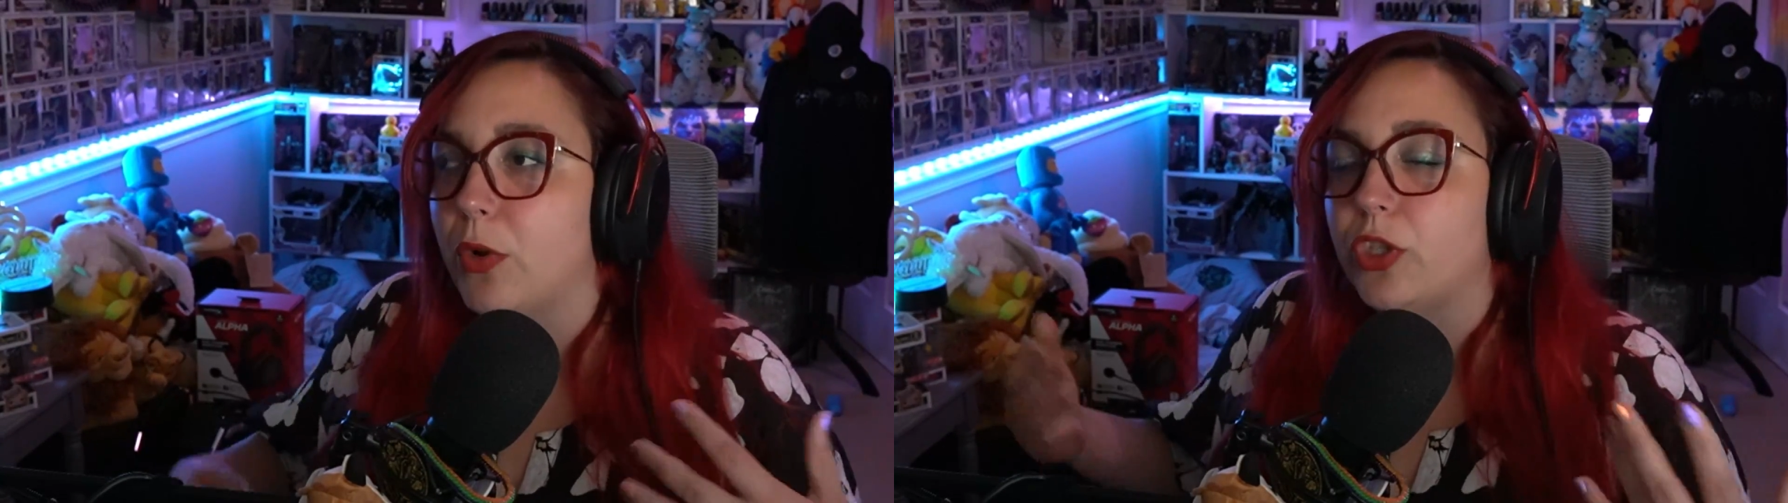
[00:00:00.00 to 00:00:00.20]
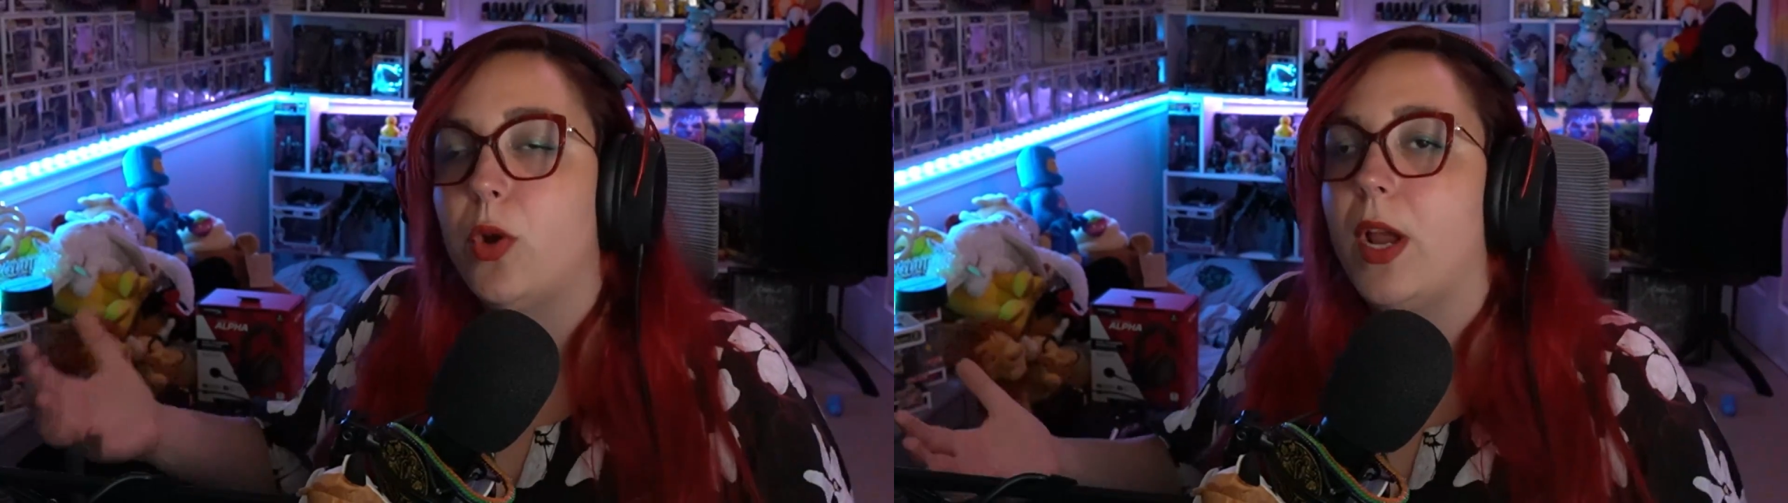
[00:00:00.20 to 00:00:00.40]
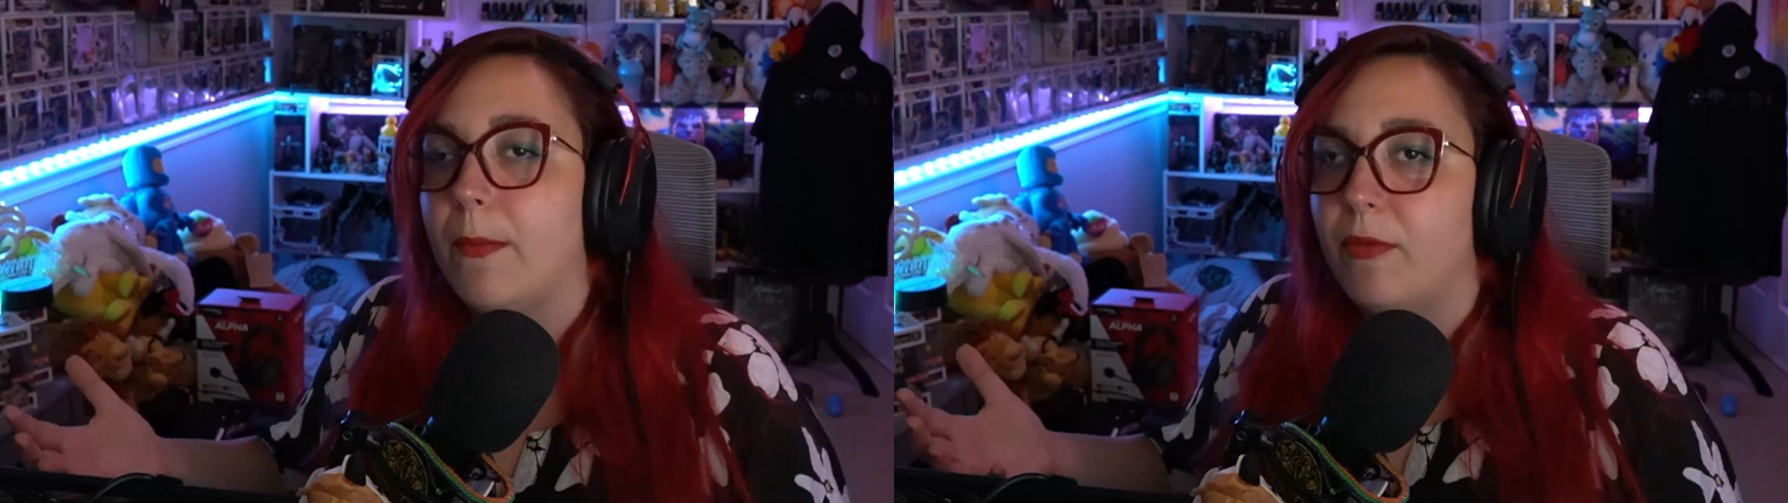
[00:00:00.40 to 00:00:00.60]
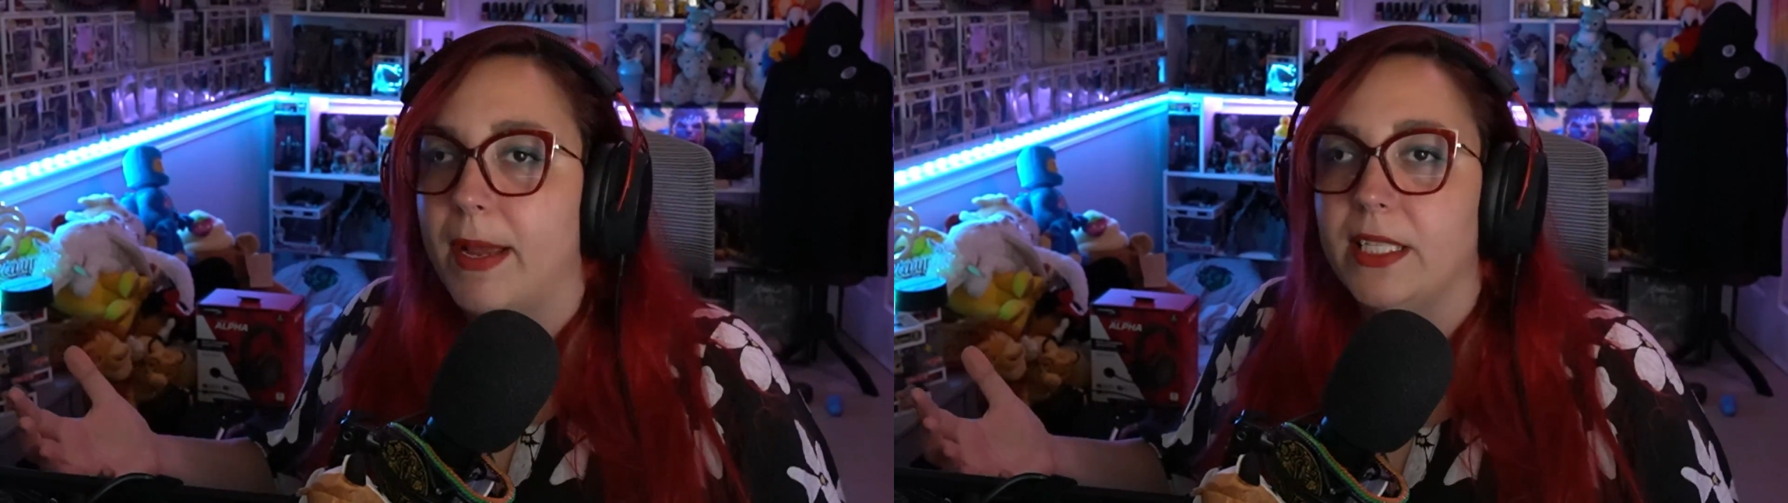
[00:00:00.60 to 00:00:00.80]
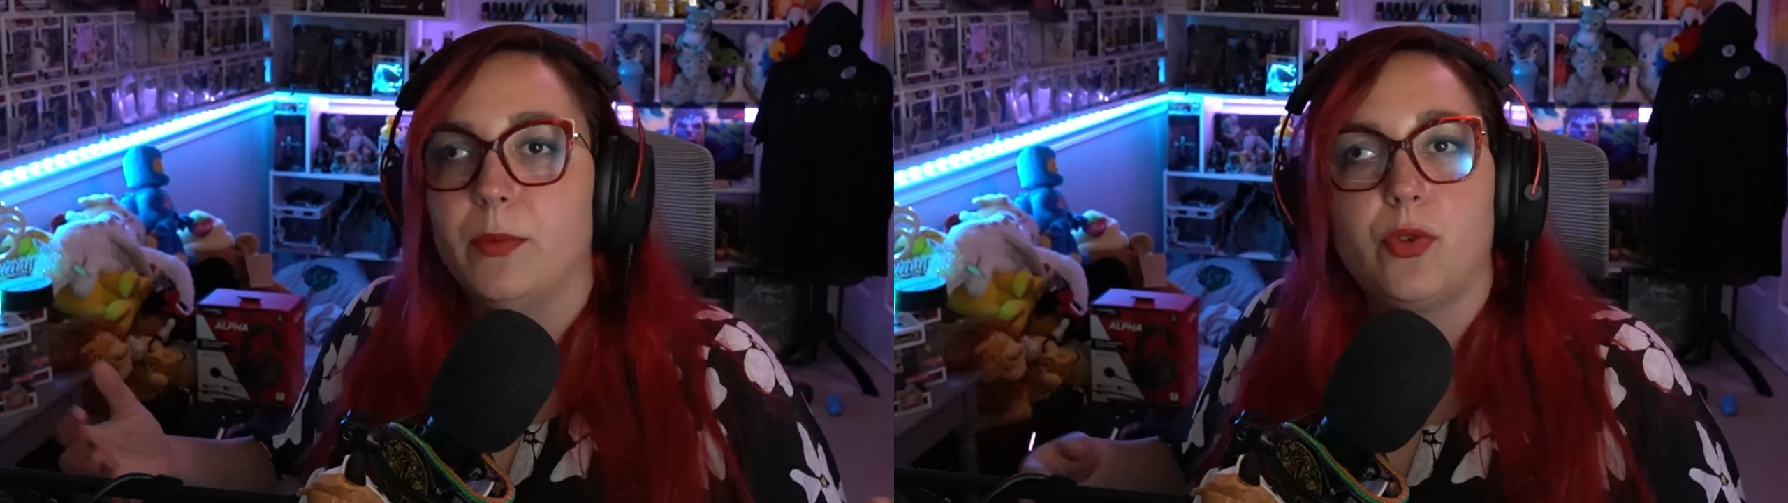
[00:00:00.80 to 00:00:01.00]
showing up for
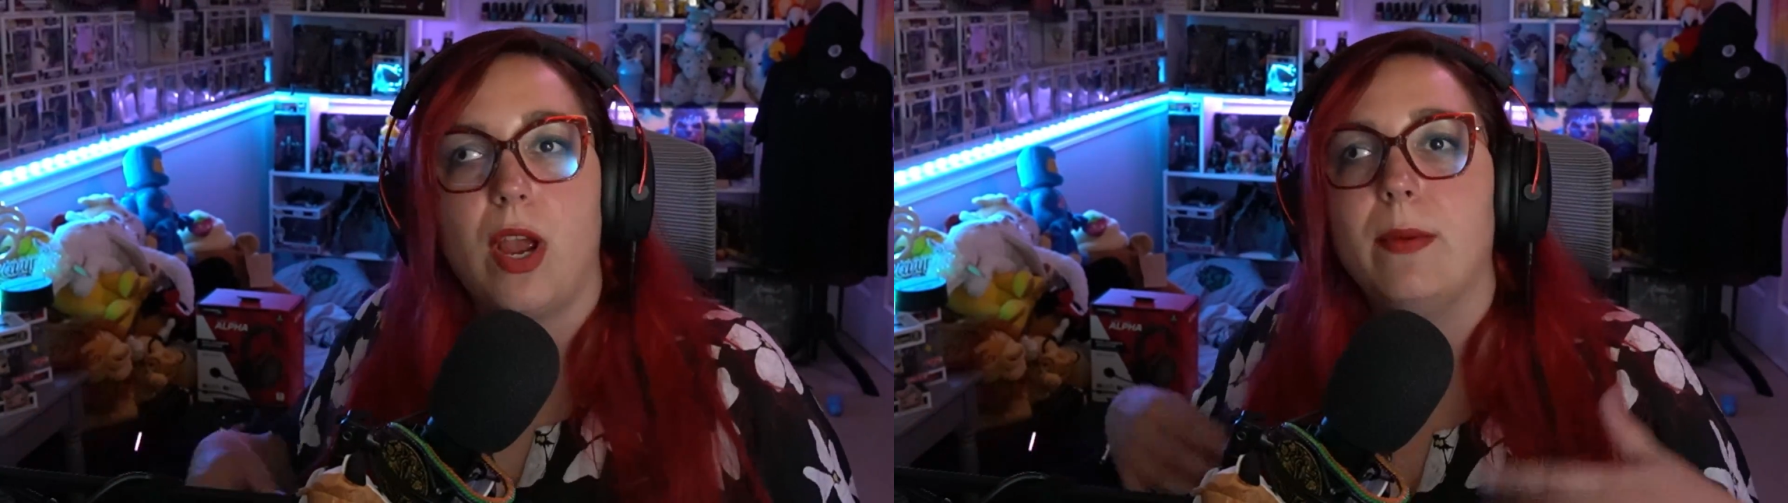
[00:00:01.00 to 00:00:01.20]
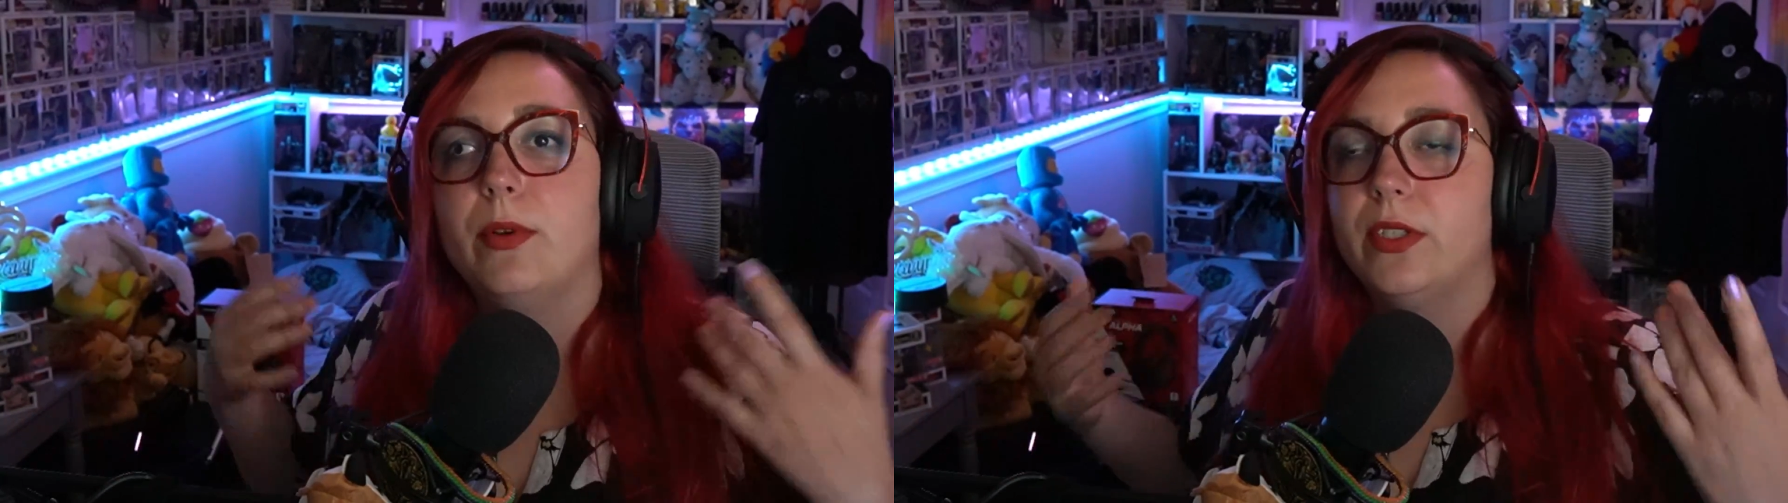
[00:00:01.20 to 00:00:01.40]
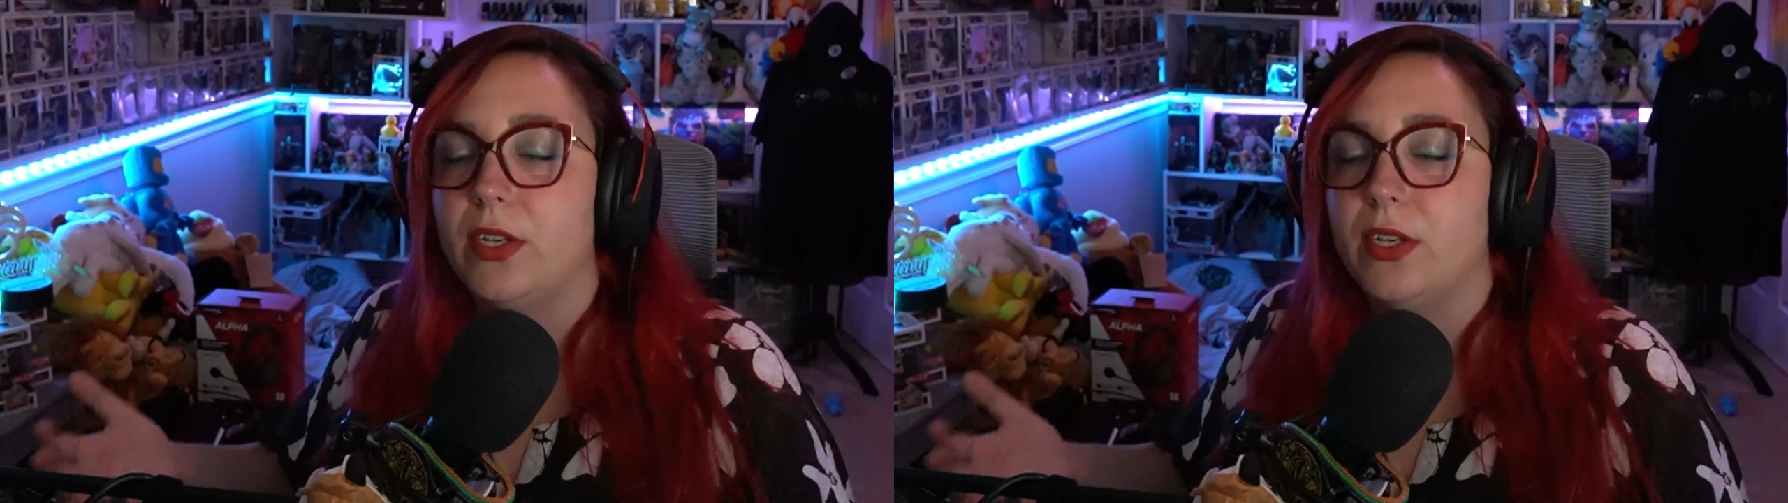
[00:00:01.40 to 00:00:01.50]
my subscribers